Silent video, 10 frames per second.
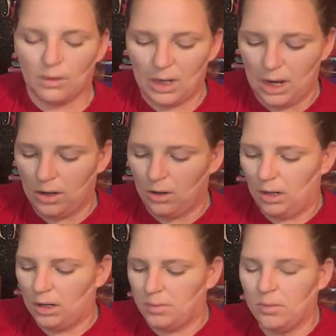I know a
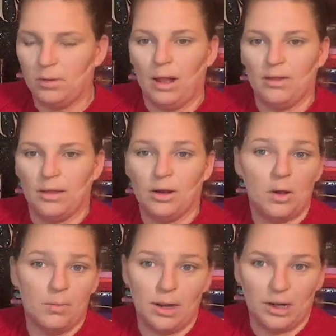lot of people like the
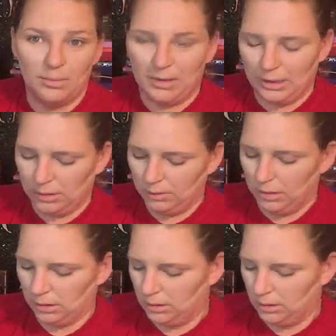no makeup look.